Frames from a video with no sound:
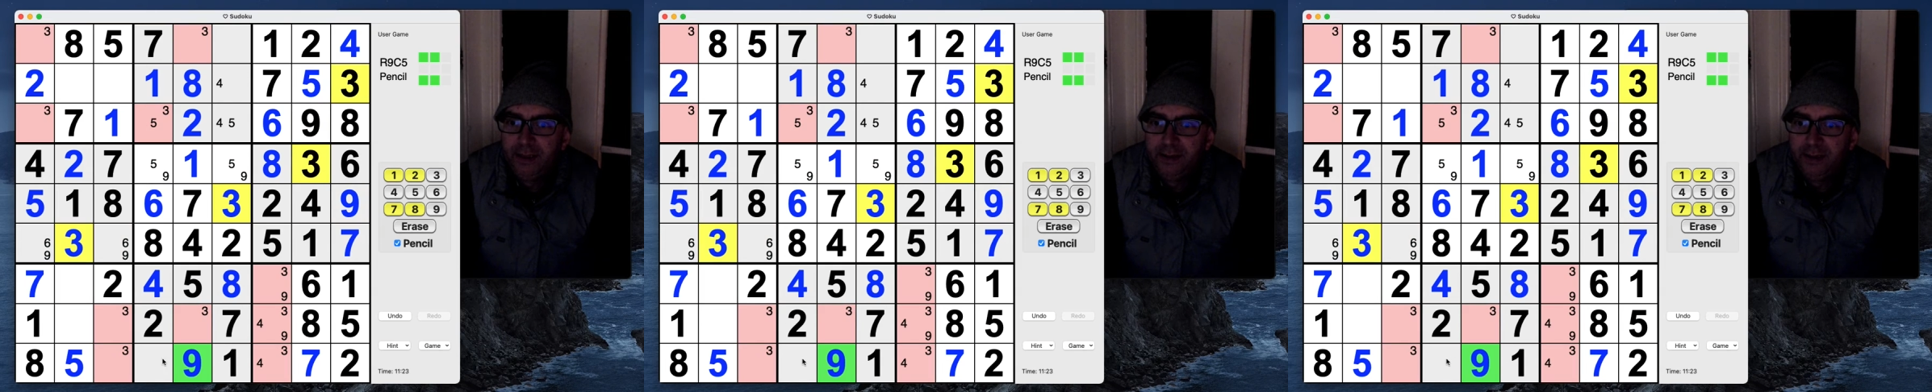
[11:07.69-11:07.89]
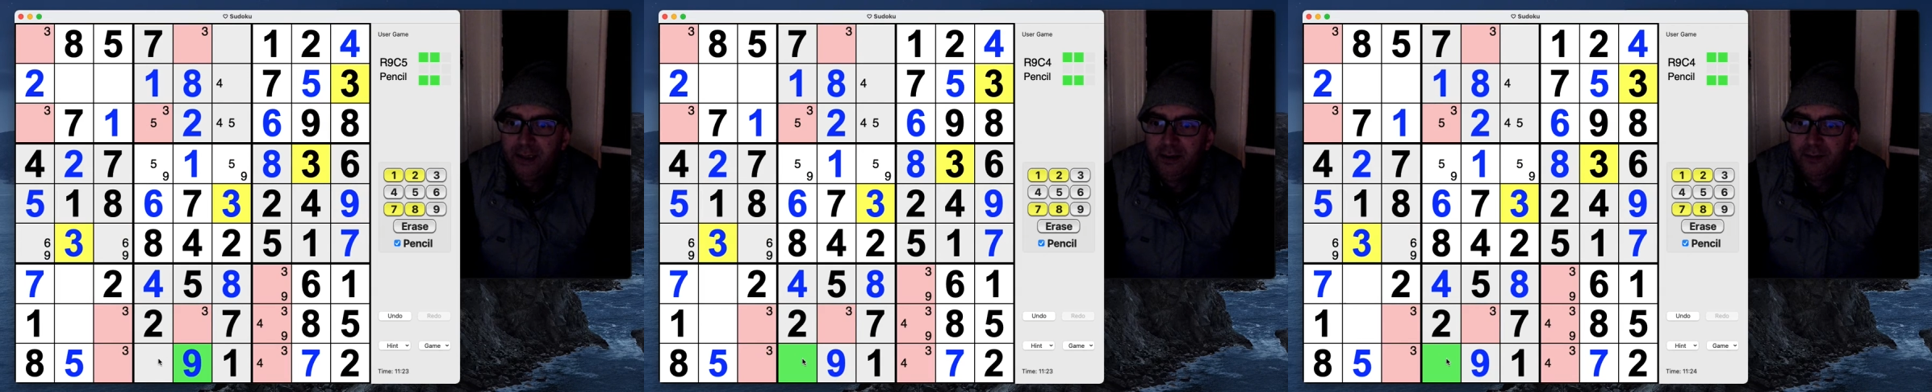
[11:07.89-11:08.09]

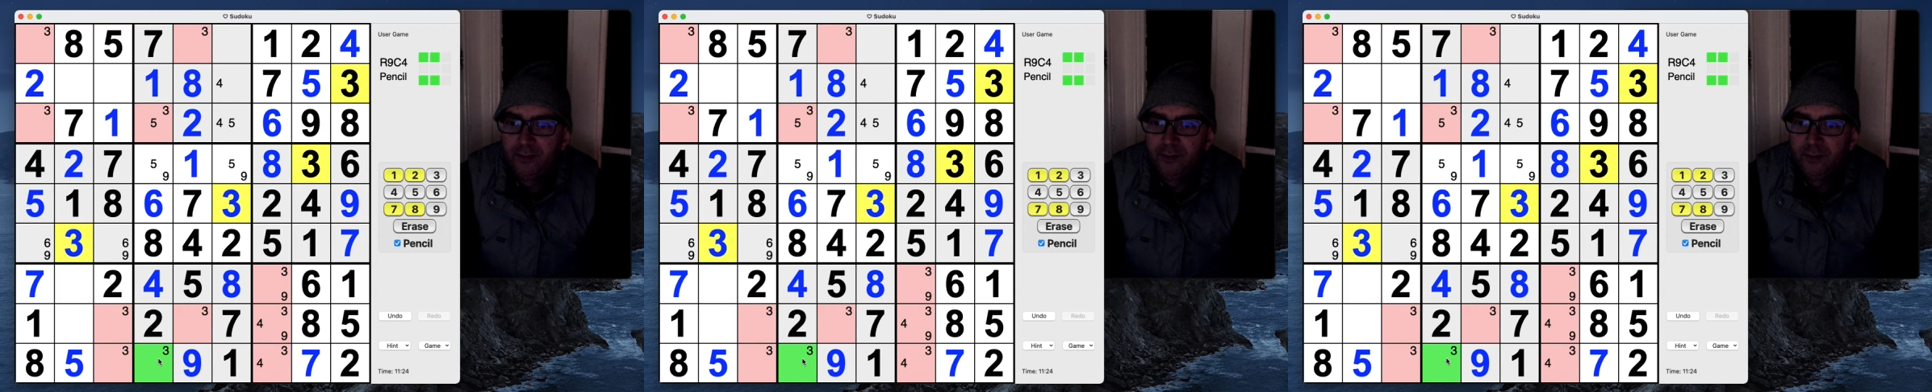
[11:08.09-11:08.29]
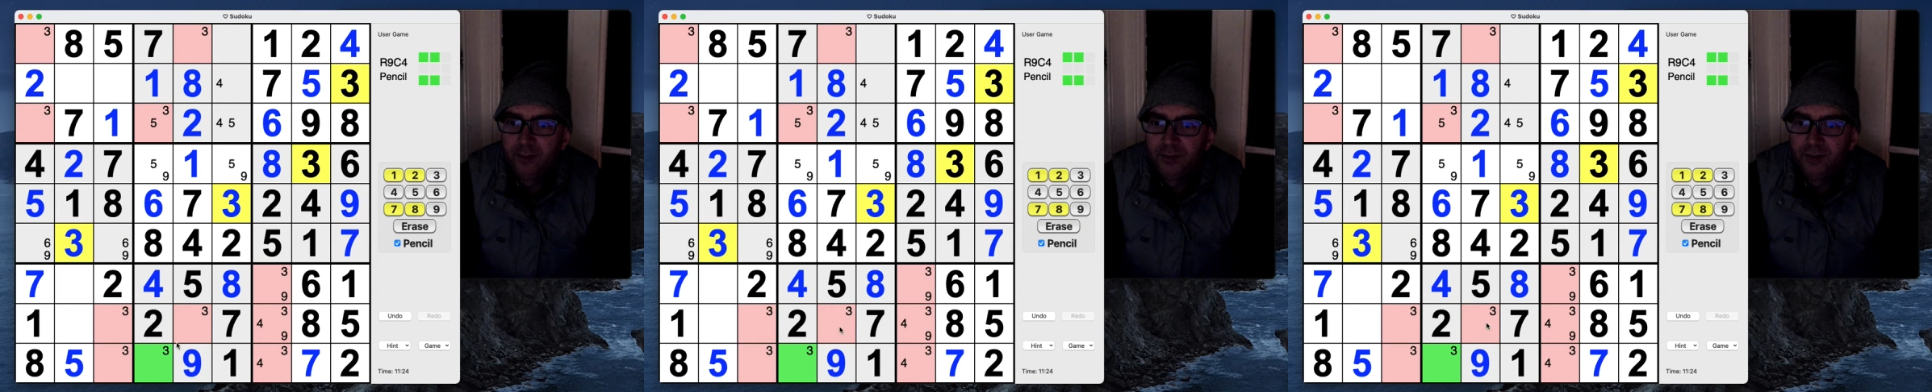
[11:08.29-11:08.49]
Now,
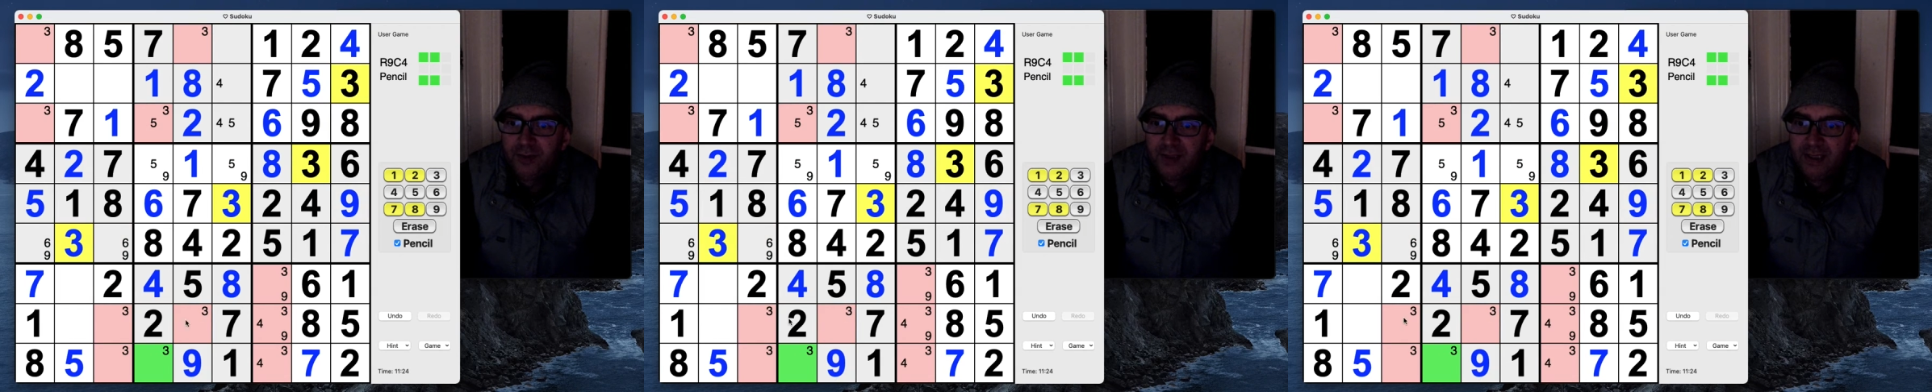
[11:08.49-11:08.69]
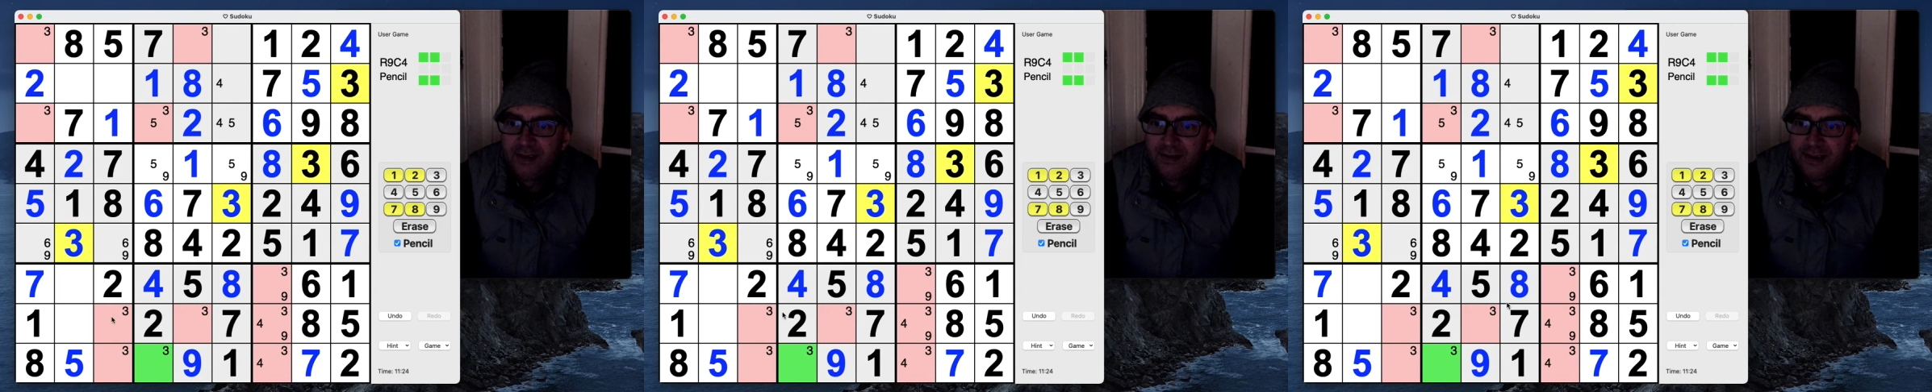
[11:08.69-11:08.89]
what does
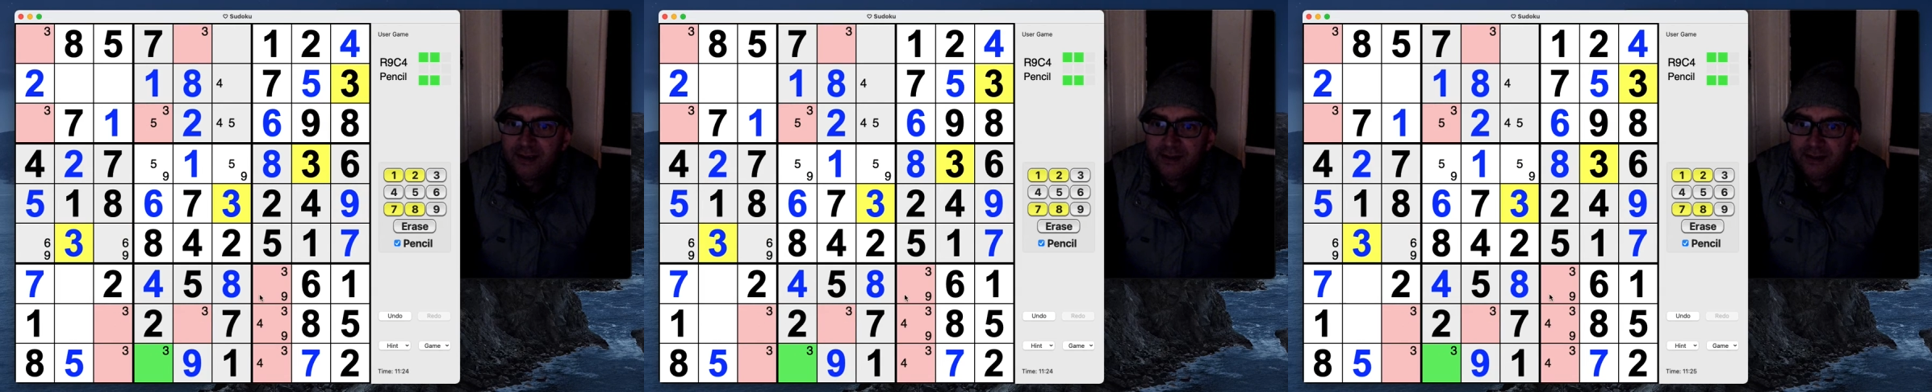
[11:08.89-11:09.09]
that tell us?